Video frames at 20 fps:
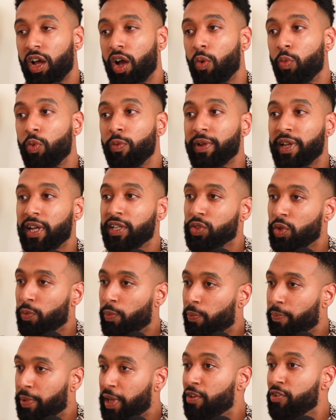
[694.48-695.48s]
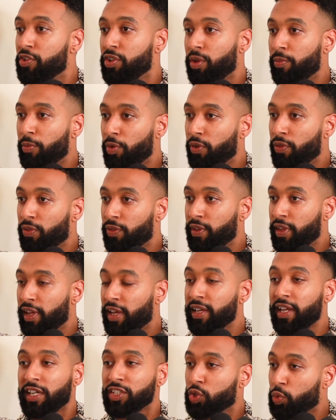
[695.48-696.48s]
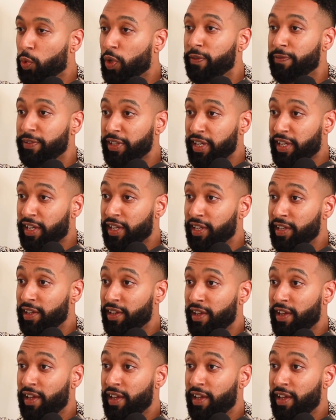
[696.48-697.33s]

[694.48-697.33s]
a woman has a period a month. Yeah, that's 12 a year.